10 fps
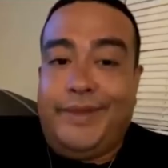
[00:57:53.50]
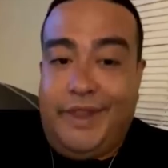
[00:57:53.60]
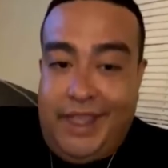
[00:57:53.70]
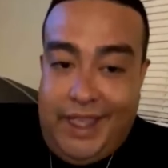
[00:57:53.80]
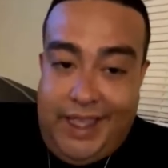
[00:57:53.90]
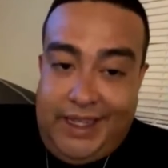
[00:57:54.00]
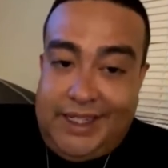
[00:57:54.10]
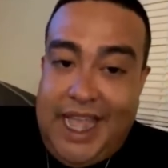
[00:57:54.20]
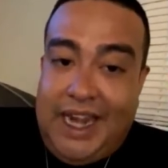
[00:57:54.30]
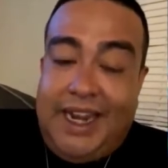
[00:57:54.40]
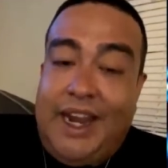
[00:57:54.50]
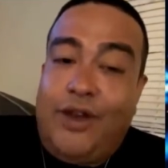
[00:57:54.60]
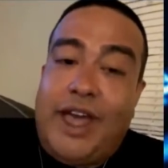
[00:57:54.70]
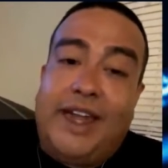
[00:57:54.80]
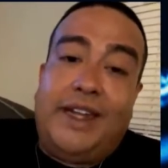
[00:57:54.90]
Yeah, exactly. They
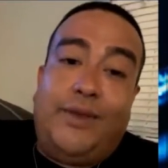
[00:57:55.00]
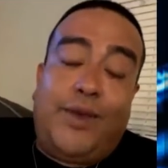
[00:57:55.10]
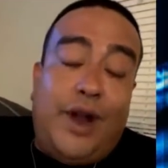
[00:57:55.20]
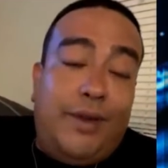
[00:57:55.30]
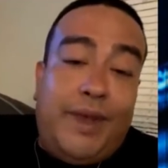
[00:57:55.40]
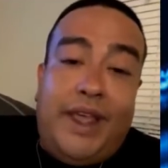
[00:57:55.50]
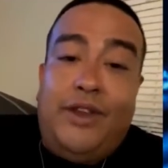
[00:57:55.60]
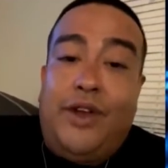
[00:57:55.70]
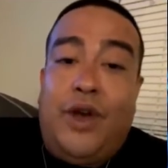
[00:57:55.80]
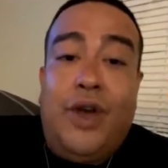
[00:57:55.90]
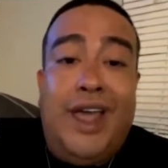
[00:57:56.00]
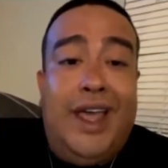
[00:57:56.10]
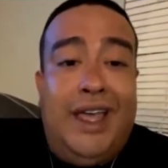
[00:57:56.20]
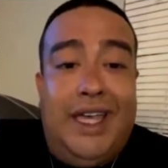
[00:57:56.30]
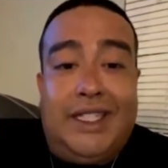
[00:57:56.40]
don't got their work, man. You know,
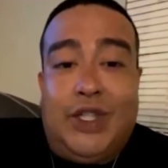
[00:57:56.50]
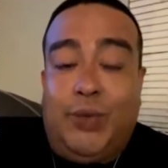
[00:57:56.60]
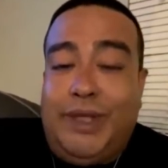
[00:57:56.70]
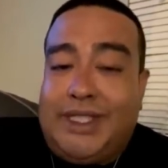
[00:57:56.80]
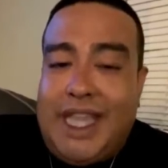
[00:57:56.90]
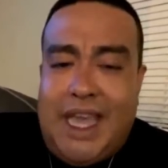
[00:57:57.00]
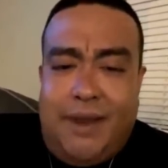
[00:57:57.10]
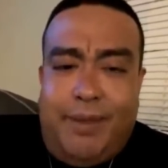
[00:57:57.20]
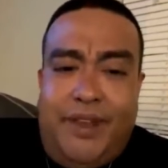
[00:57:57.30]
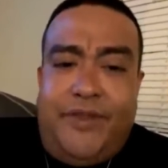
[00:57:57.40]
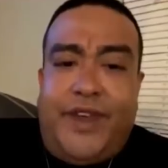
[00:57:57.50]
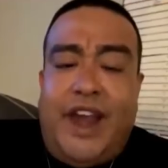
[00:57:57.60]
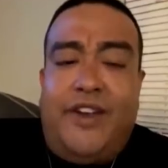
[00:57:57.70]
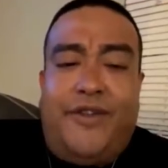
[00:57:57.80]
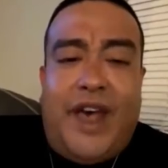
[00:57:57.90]
it took me time
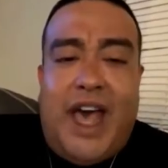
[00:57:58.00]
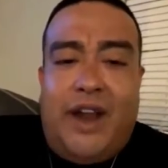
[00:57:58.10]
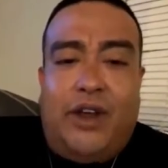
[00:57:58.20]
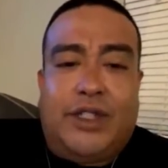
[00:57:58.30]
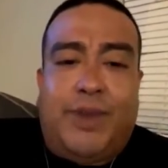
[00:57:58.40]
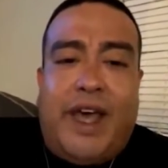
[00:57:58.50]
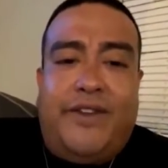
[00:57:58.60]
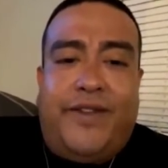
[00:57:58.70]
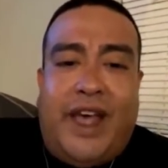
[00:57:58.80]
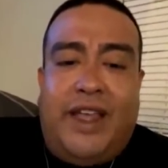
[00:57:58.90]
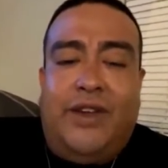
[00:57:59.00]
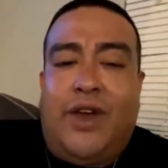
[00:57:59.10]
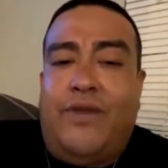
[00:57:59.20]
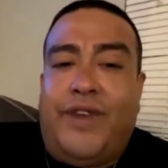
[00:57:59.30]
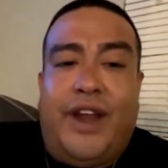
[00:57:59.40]
verified on Spotify.
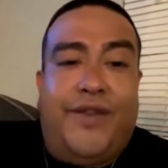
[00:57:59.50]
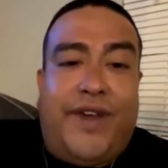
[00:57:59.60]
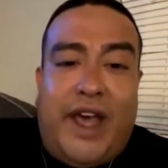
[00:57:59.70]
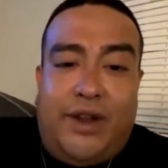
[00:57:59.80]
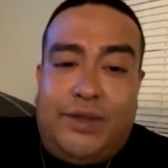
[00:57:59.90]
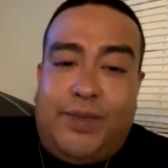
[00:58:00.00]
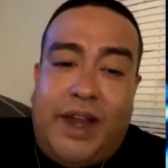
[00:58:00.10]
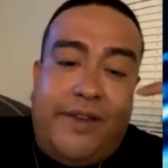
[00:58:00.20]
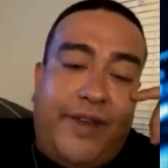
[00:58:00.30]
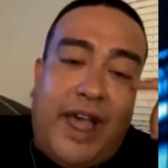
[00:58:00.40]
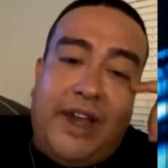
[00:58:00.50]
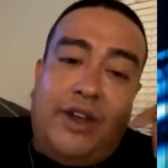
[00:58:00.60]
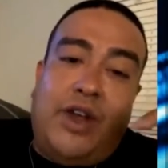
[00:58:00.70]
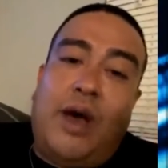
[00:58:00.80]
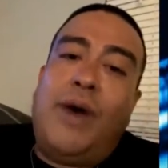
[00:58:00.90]
I'm verified on Spotify.
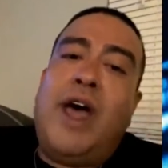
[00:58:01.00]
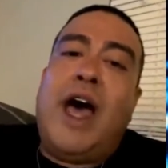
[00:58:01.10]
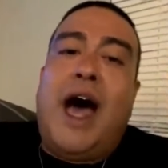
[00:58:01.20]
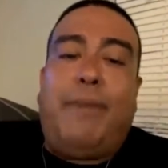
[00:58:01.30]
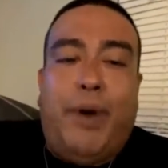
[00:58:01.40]
You know, I